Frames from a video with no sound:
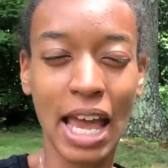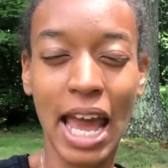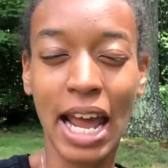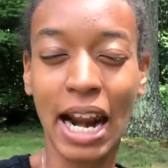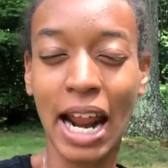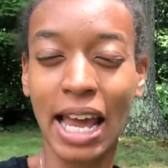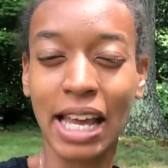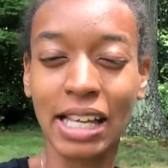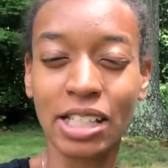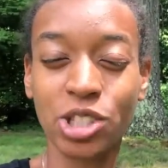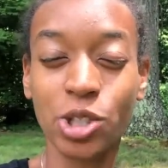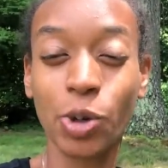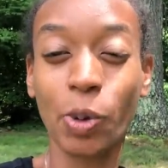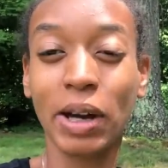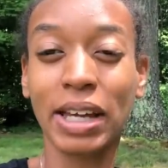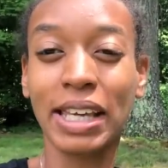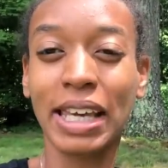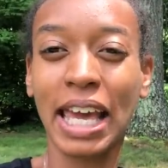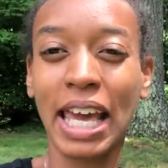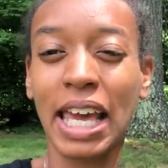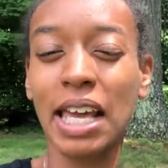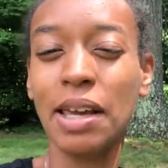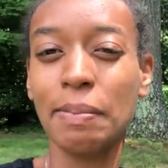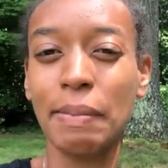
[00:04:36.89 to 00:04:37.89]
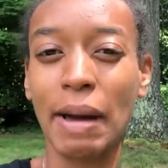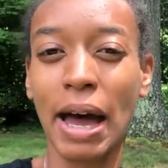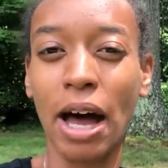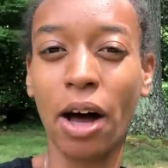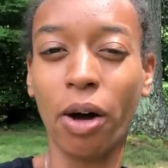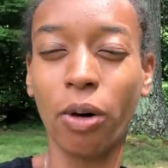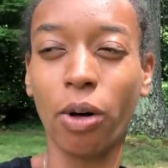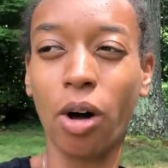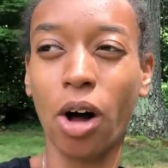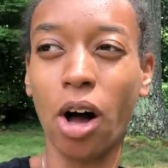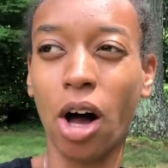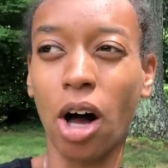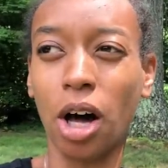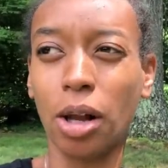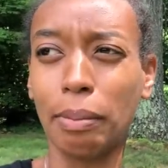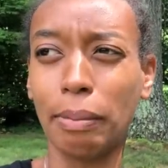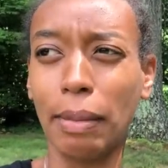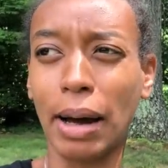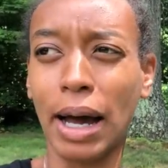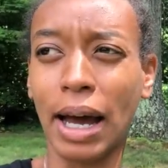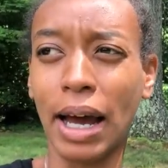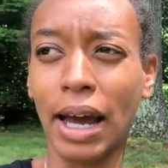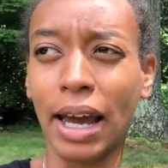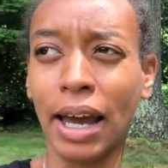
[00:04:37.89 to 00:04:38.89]
And so I came out on
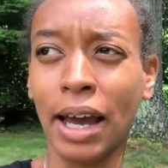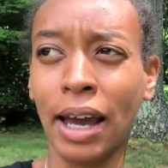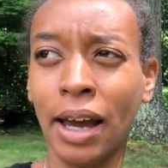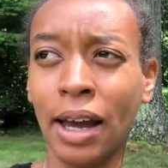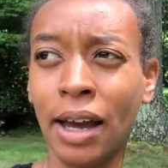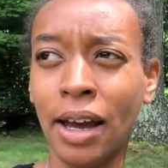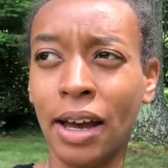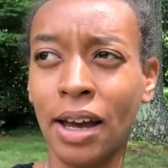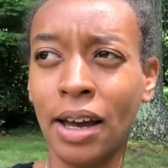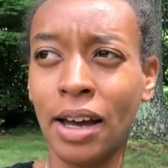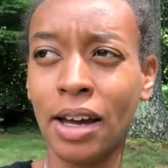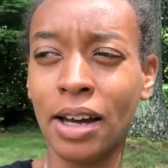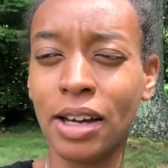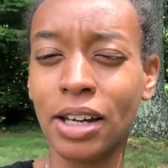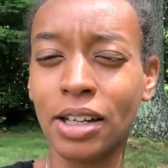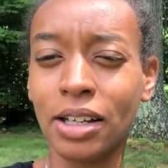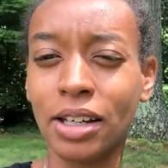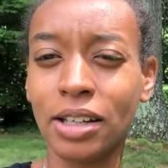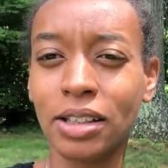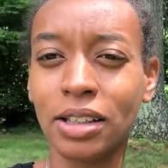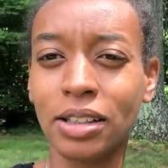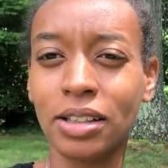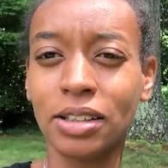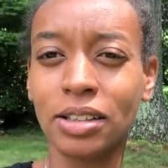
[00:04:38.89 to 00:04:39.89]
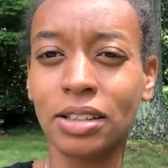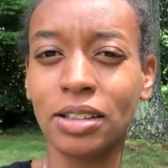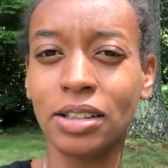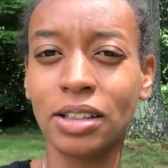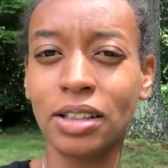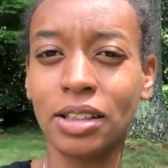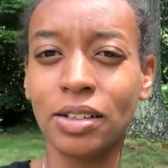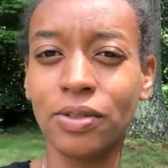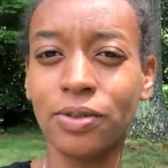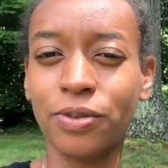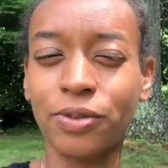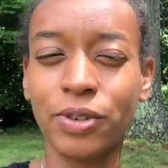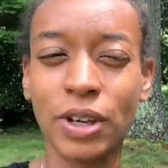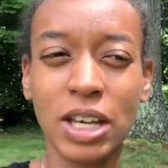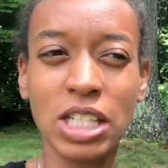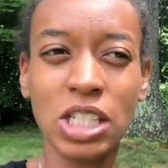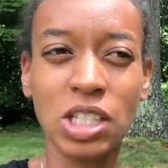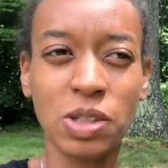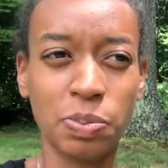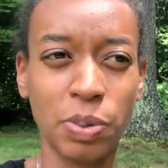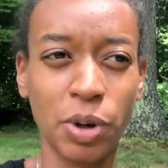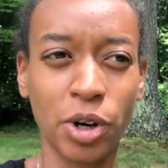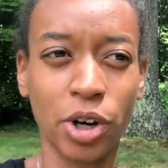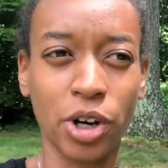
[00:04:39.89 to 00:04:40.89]
my
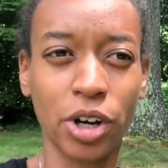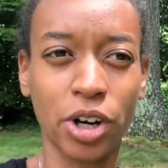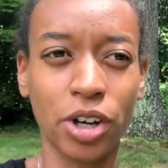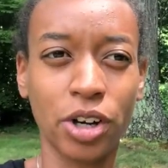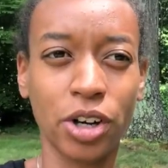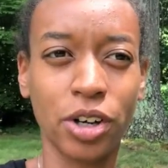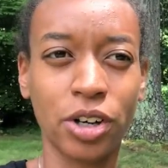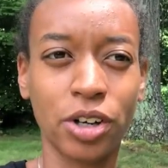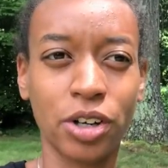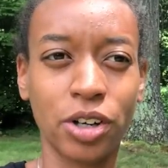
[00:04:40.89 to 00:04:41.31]
Facebook